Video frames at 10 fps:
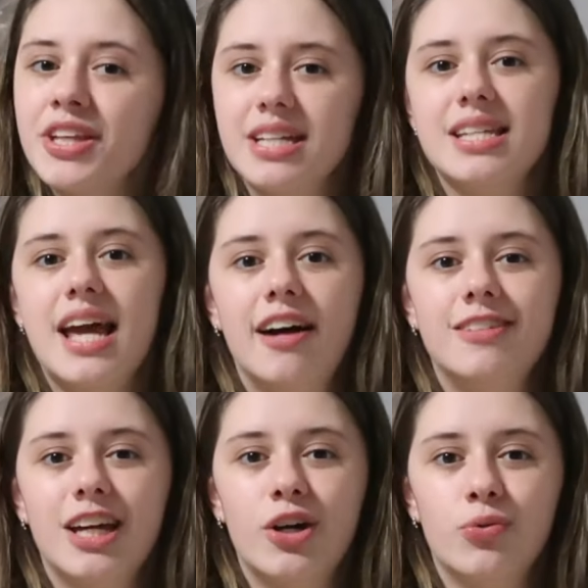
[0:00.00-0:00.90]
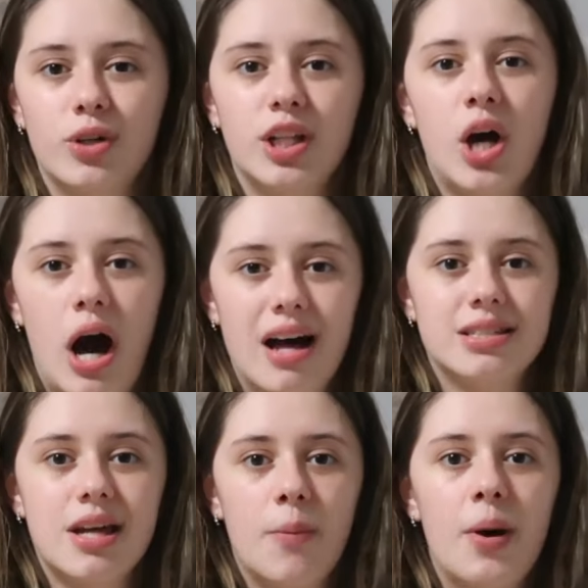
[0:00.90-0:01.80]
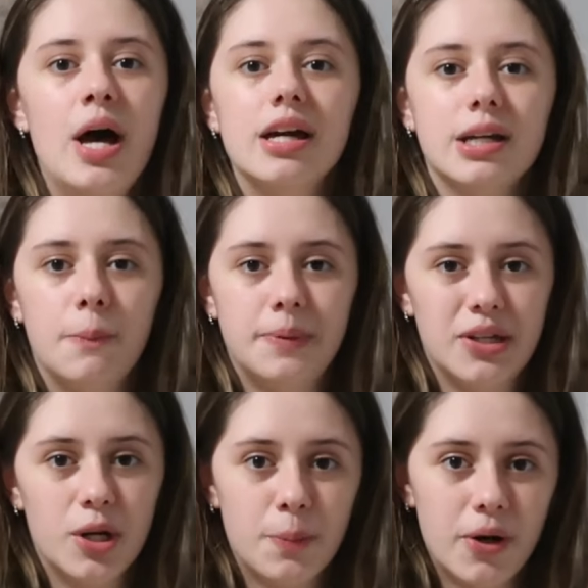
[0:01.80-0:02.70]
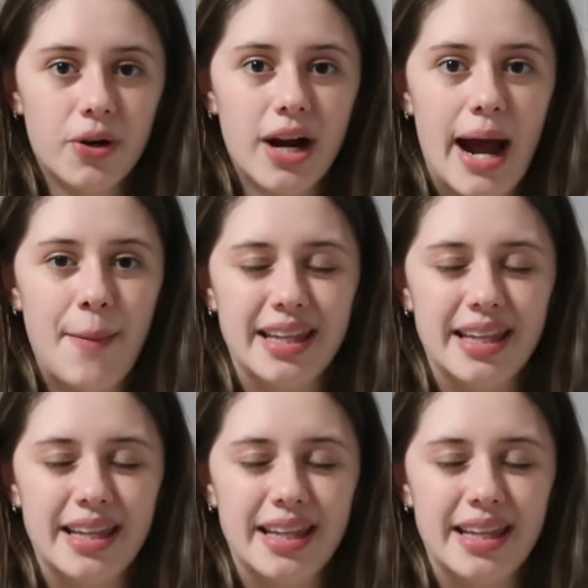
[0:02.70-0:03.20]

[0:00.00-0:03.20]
because they have like a really awesome computer program.